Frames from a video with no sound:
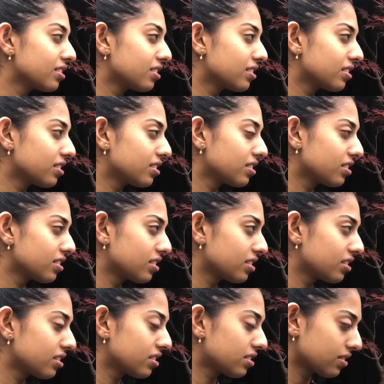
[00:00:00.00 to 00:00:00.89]

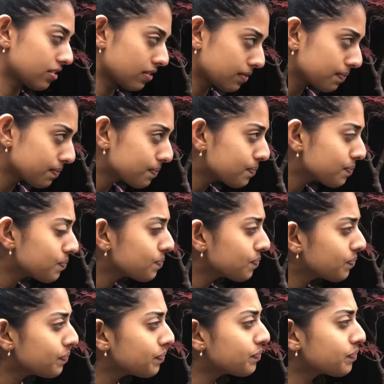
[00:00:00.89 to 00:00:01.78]

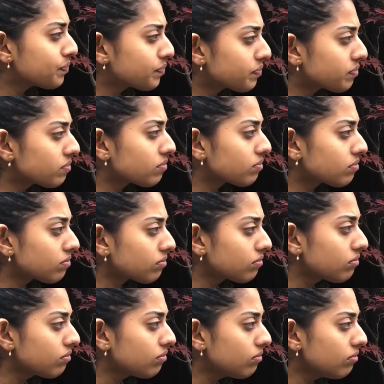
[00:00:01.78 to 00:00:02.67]

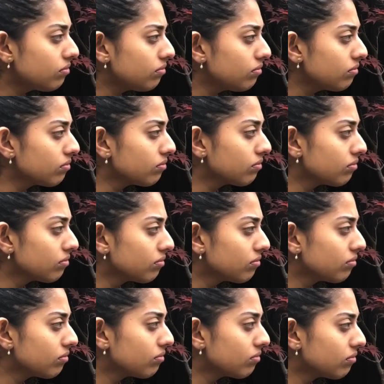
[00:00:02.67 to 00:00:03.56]

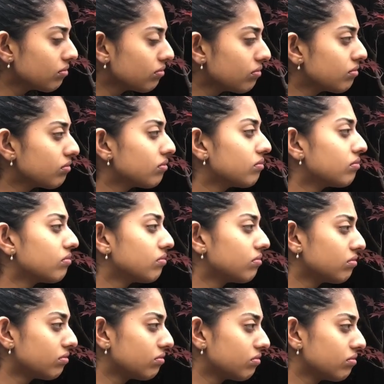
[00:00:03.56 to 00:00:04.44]

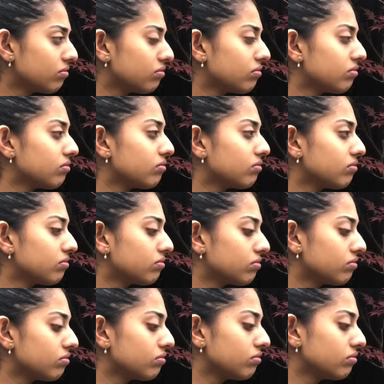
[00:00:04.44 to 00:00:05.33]

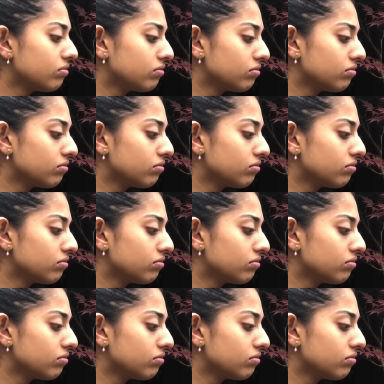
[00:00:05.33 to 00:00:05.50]
The person shown says nothing.